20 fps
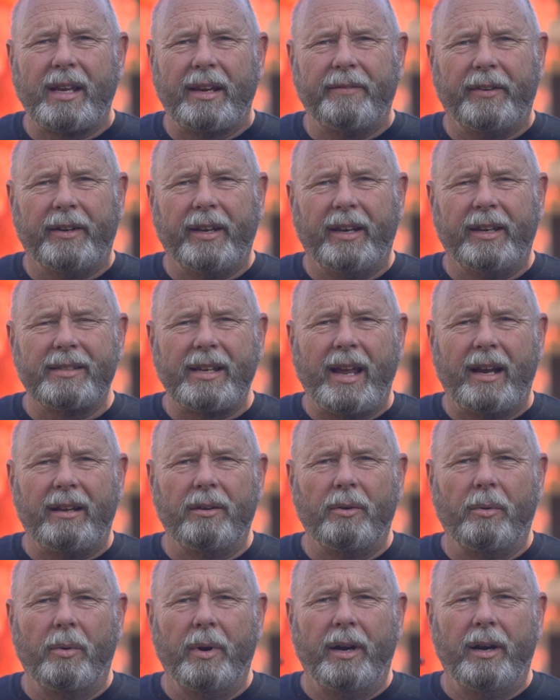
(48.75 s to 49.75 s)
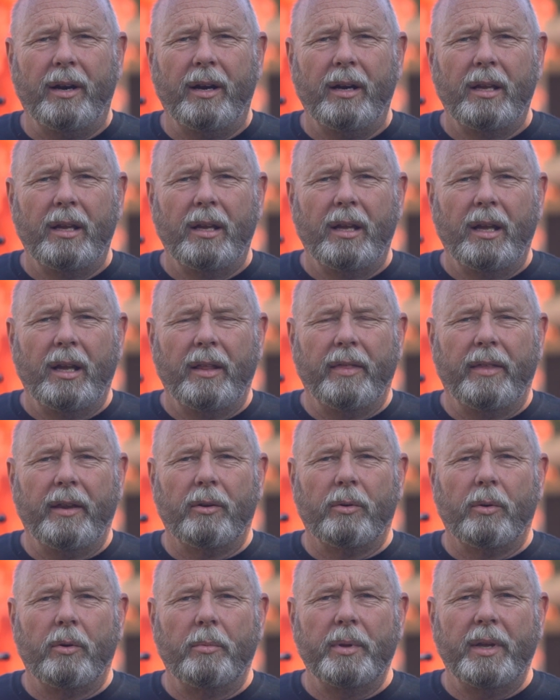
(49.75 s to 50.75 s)
I forget exactly where,
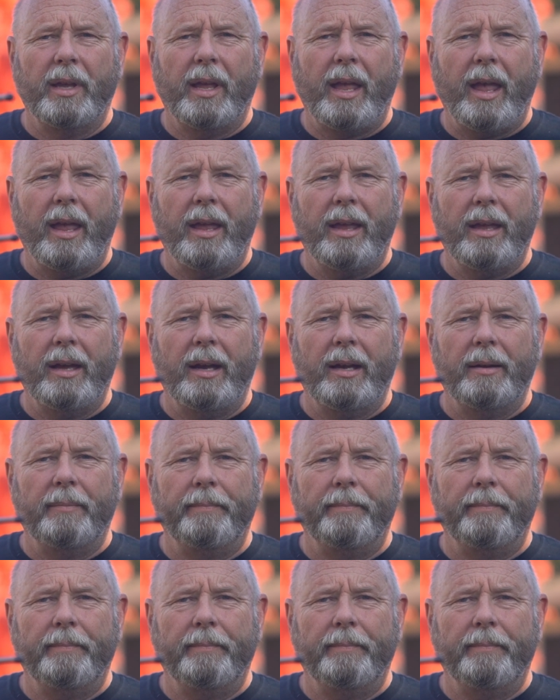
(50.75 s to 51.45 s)
there will be a.